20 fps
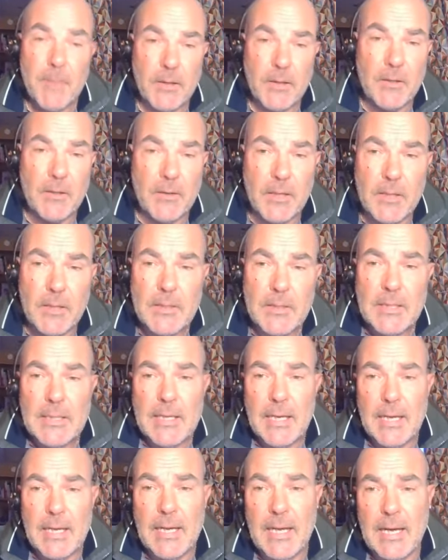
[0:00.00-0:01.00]
I don't know.
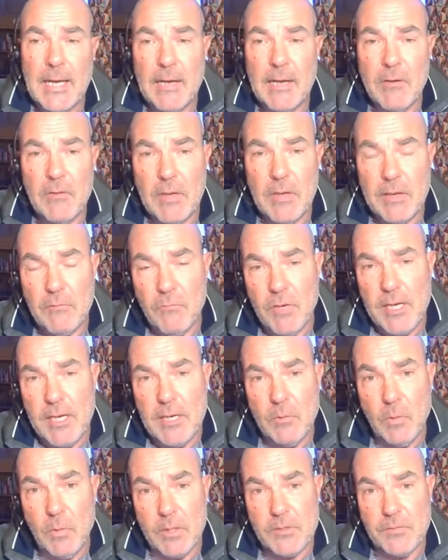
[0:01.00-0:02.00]
Uh, it
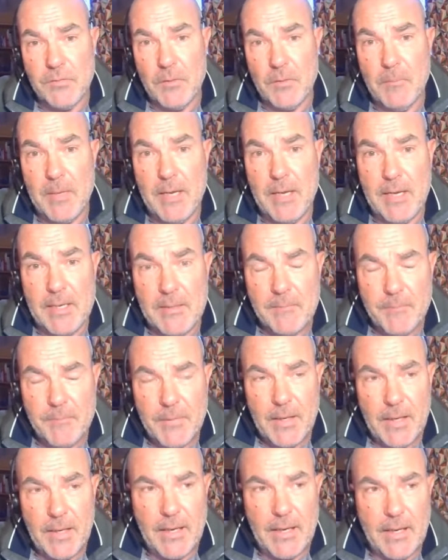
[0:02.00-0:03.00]
really was for me
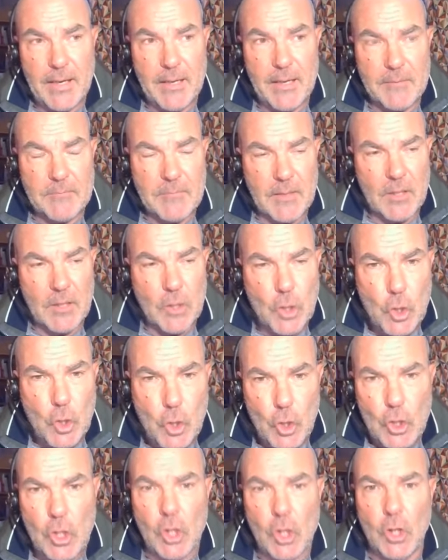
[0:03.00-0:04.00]
um, a
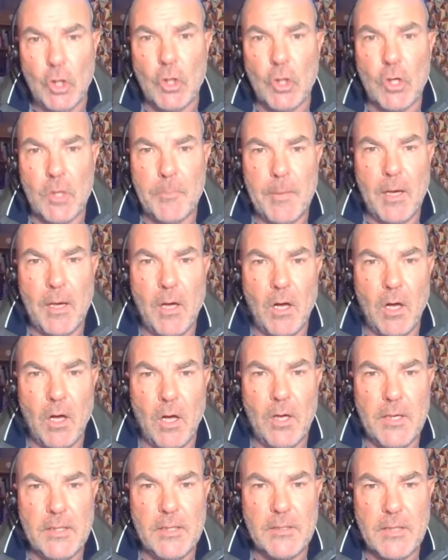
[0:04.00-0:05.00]
good look
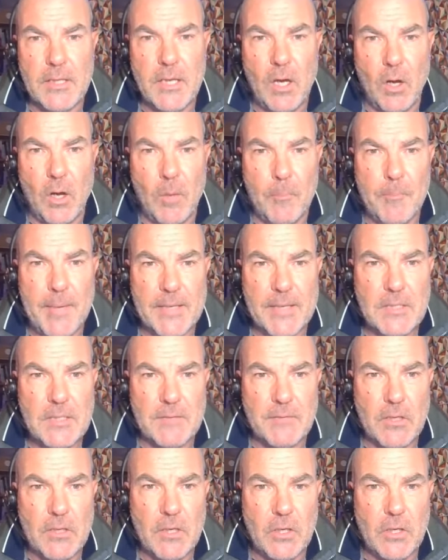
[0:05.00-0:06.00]
behind the
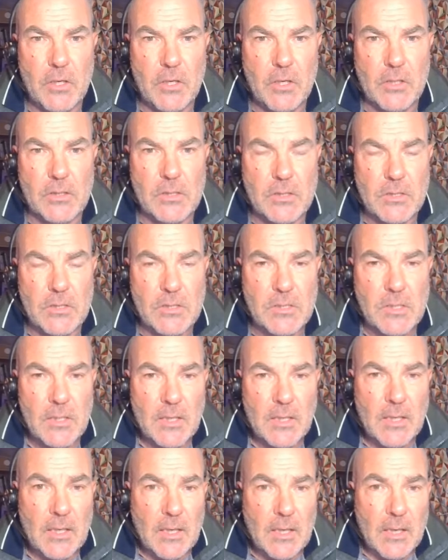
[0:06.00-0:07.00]
OnPassive curtains.
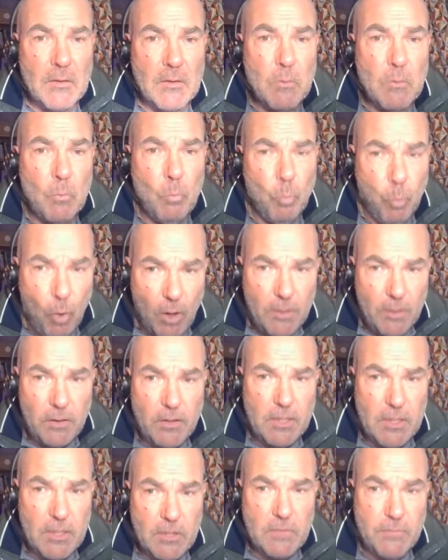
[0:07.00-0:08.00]
One
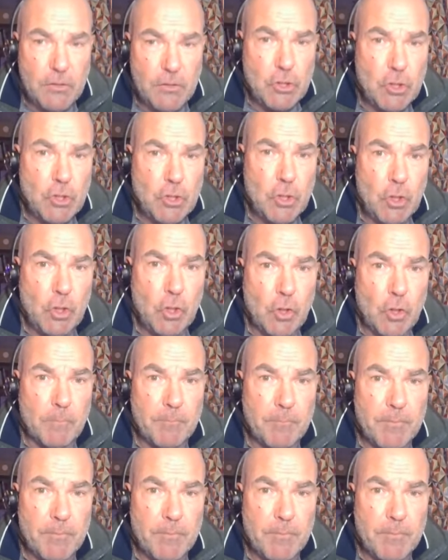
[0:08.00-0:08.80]
thing's for sure.